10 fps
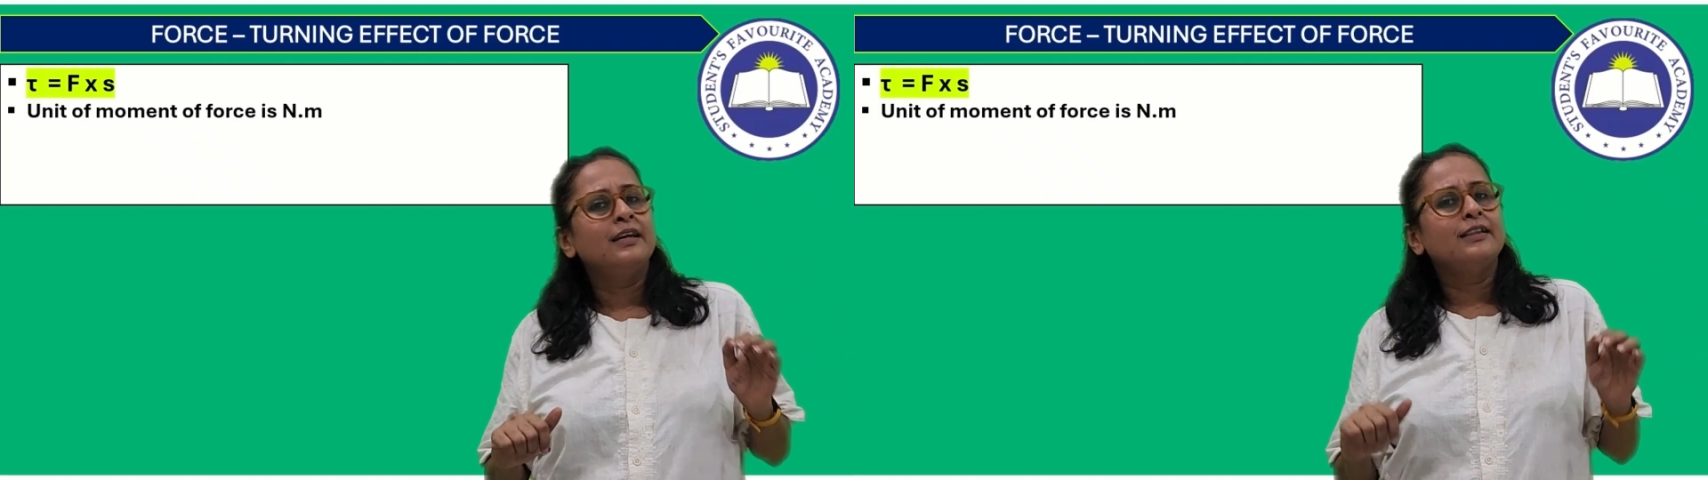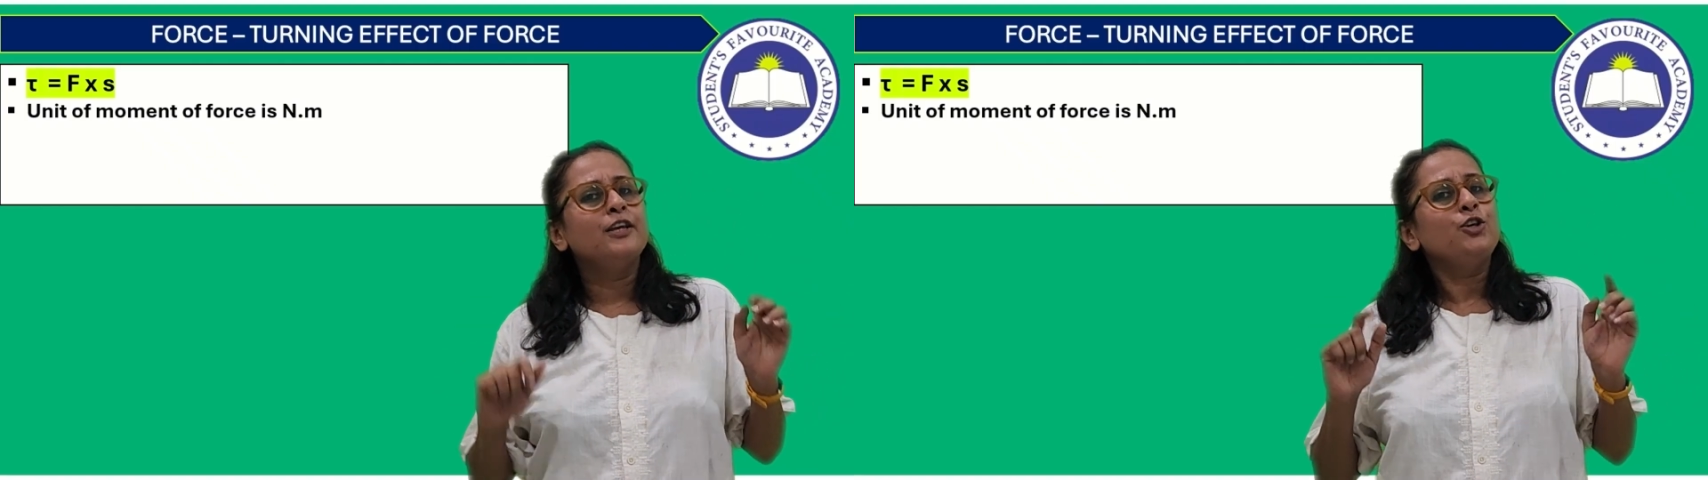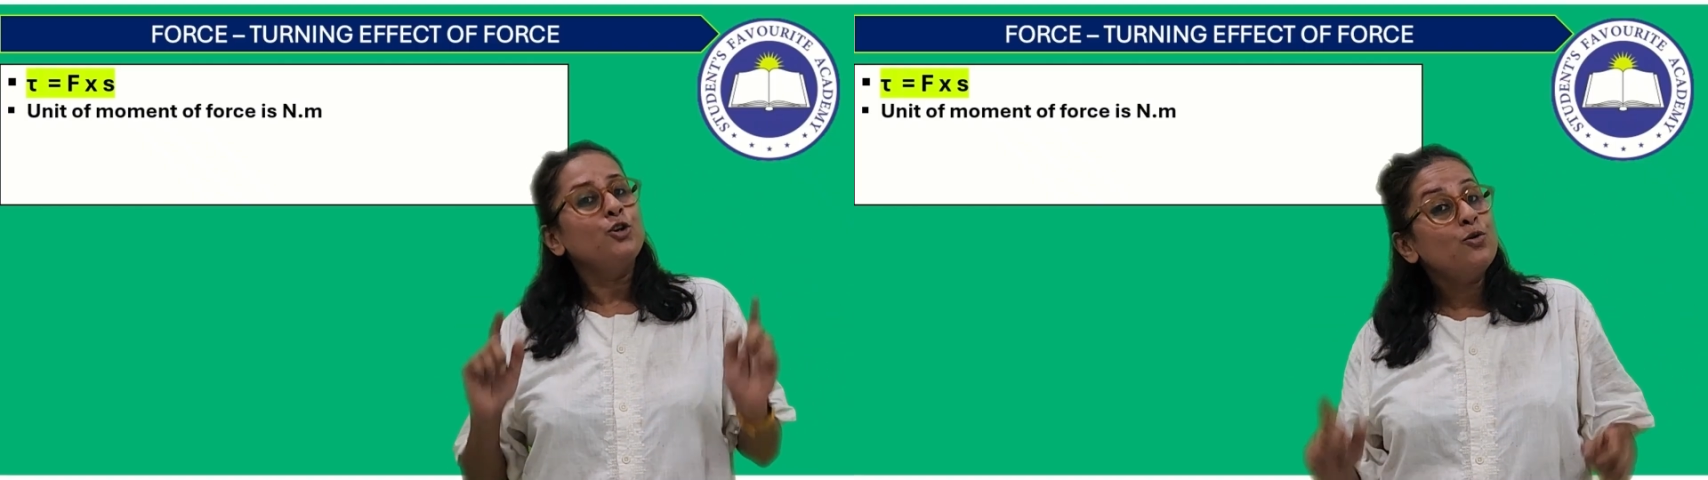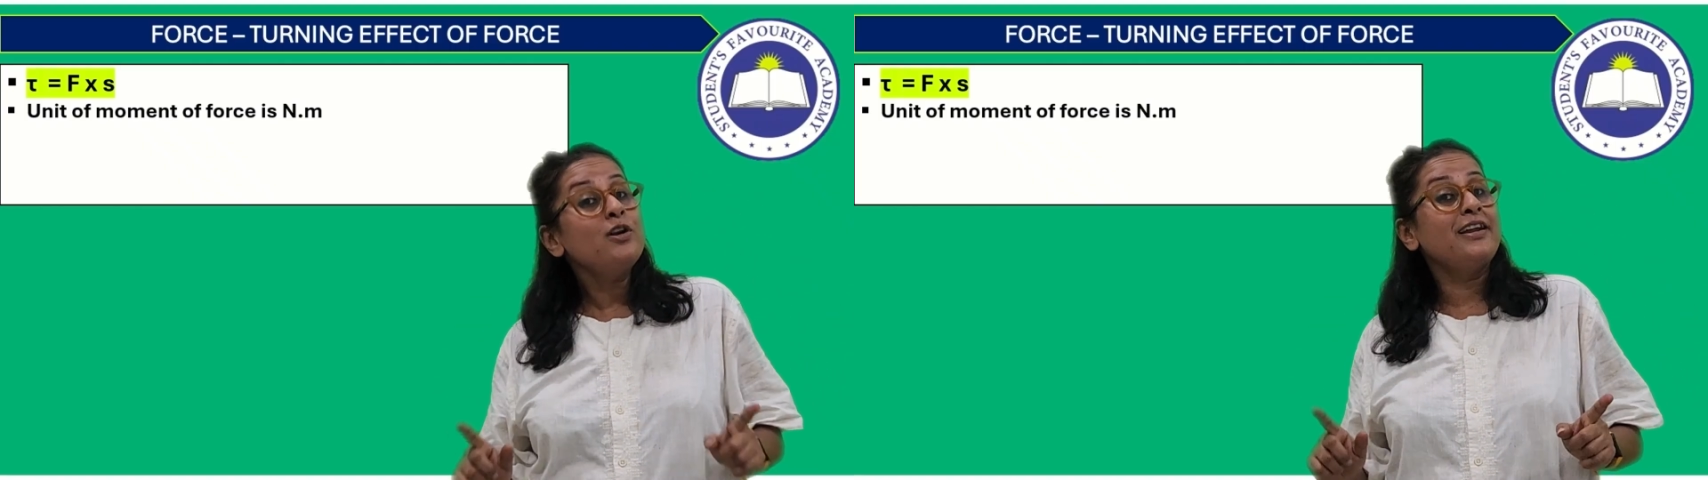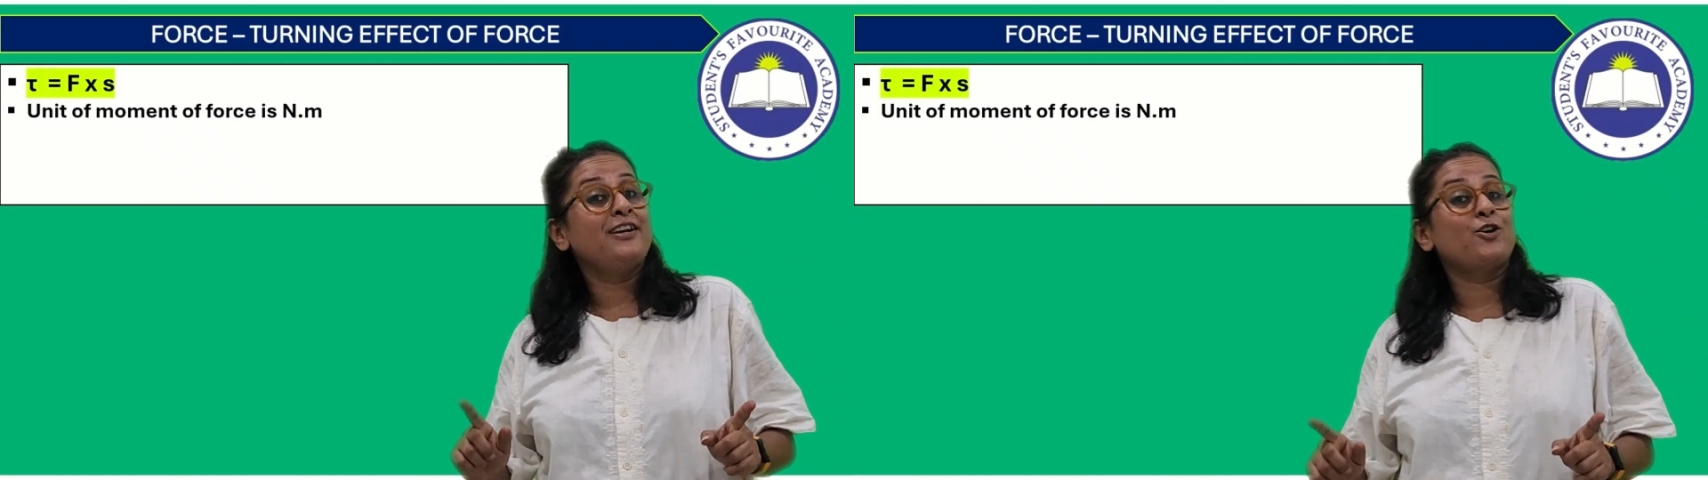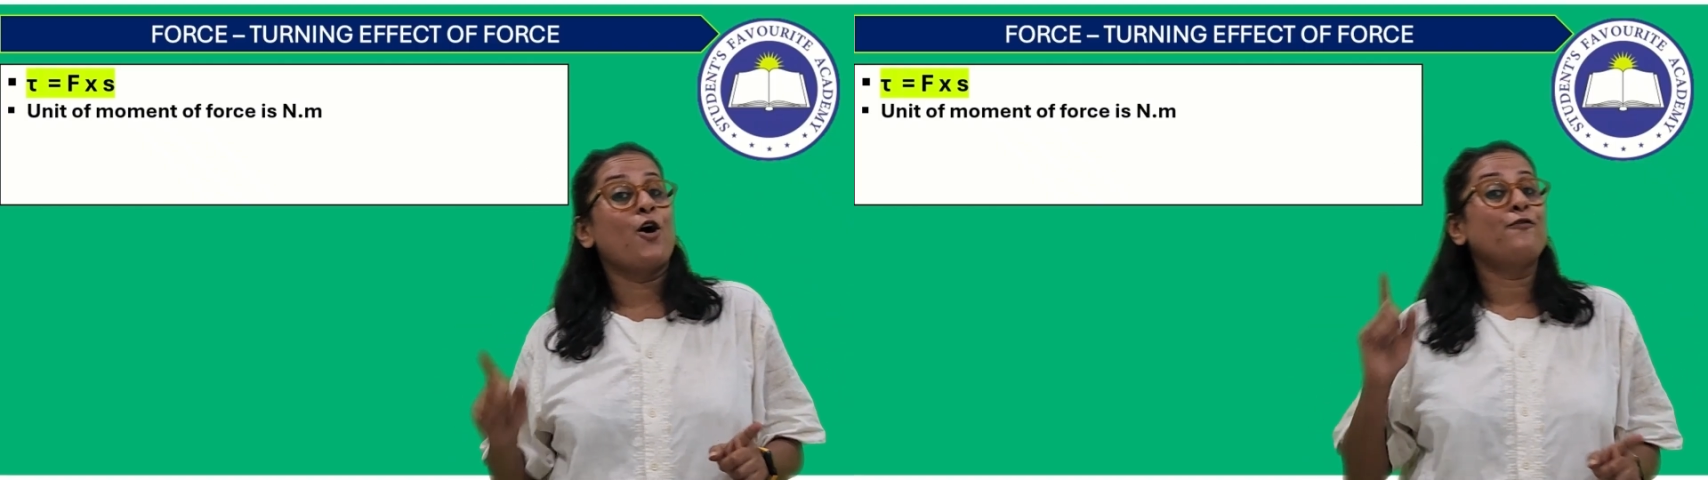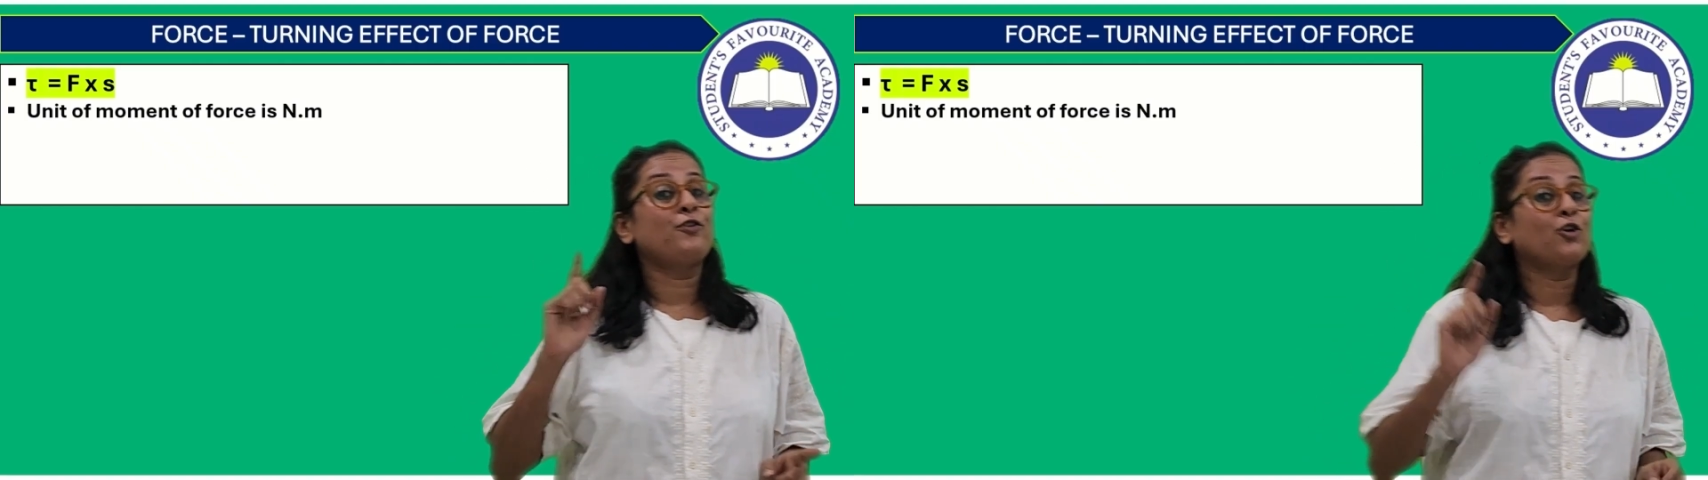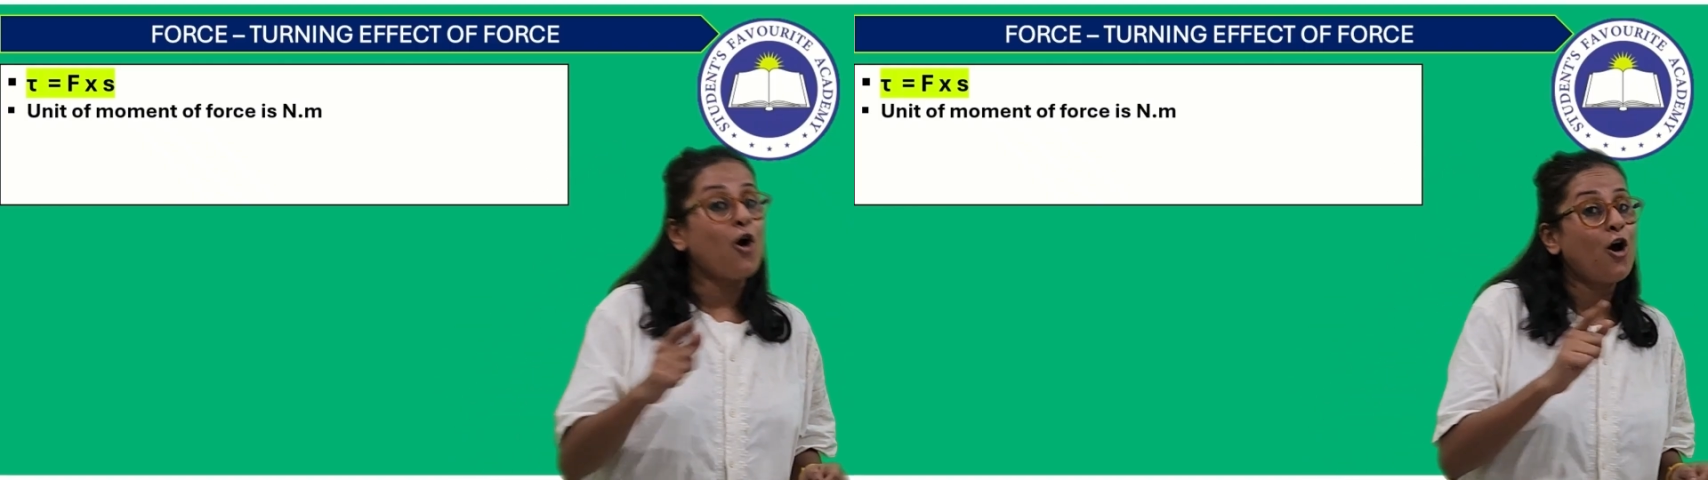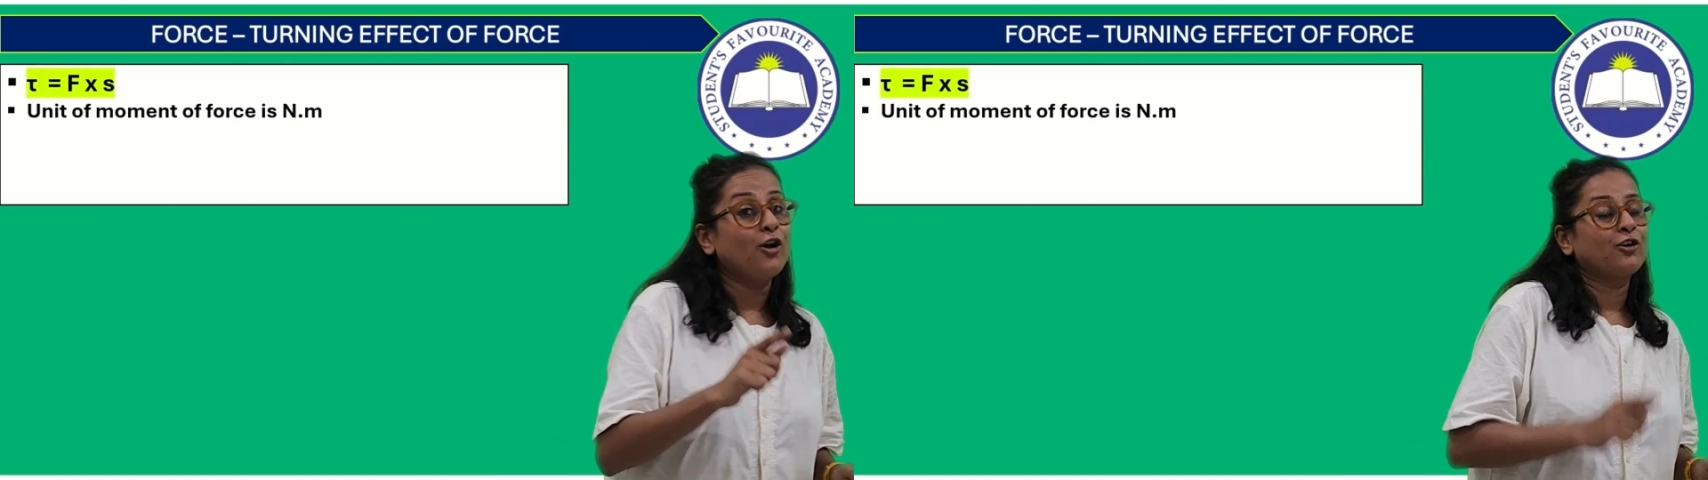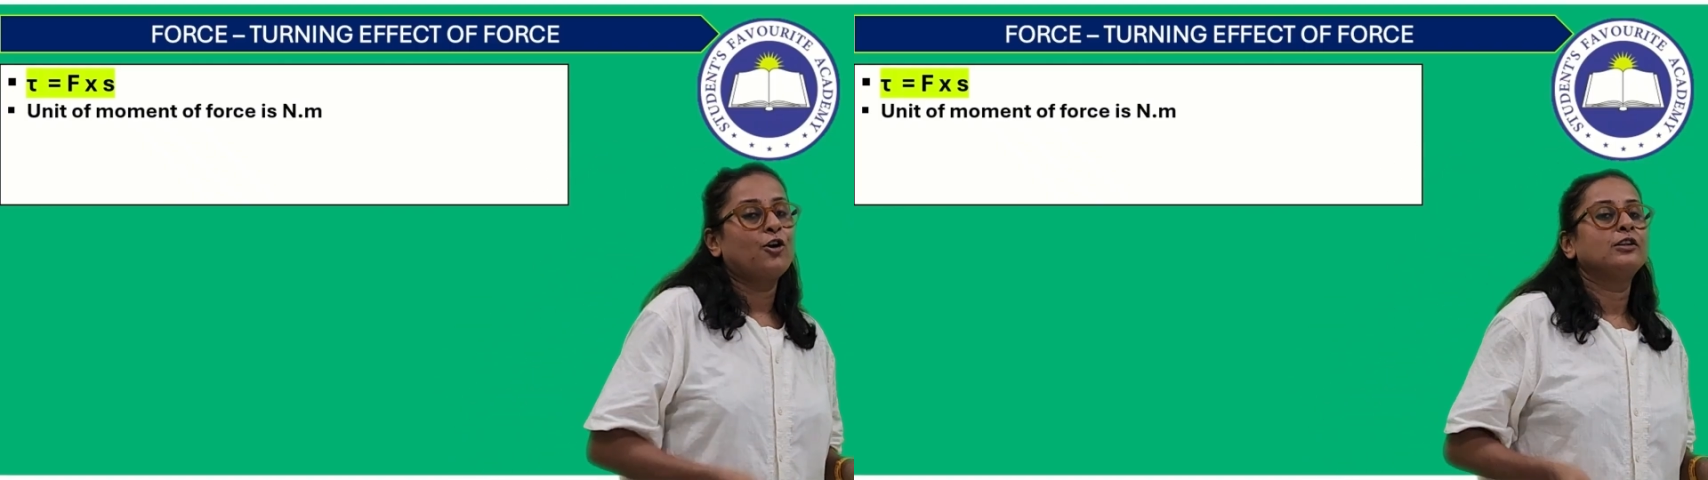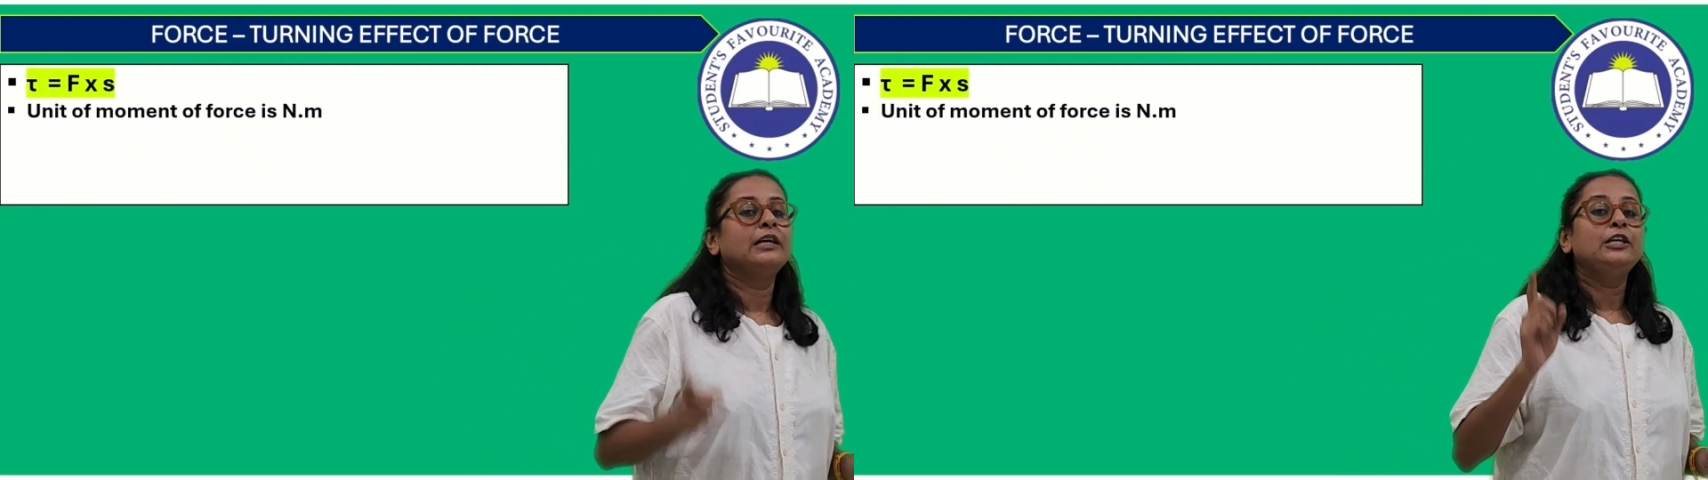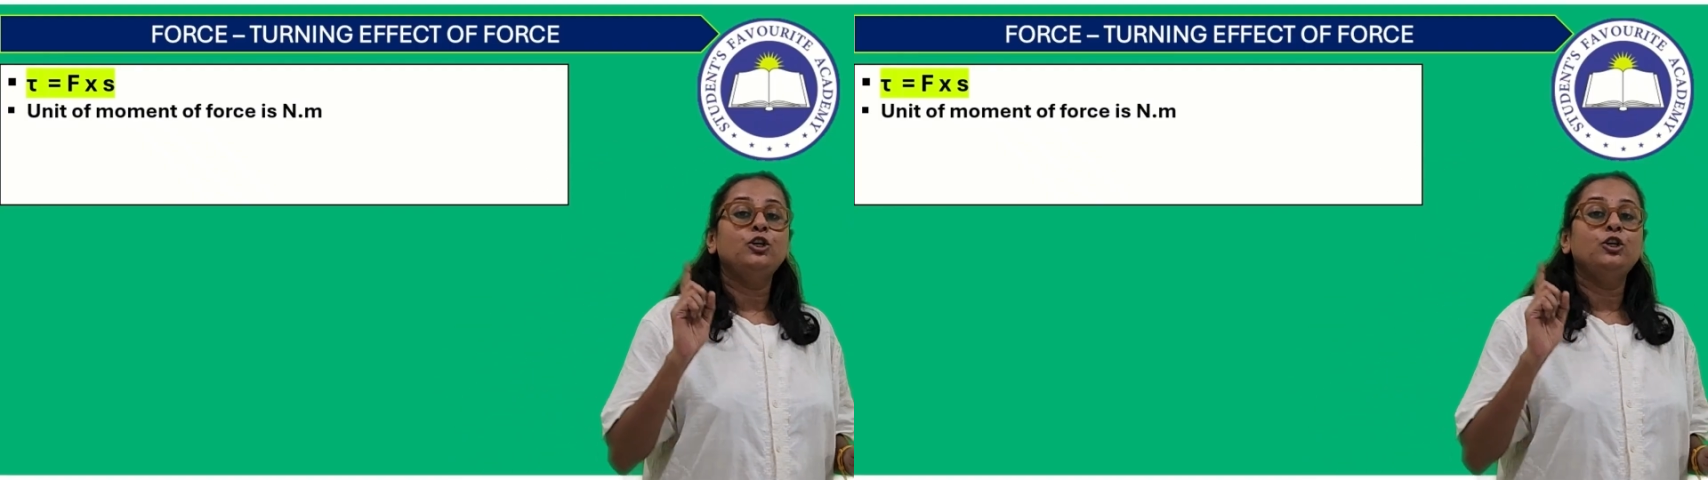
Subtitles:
The unit of torque or the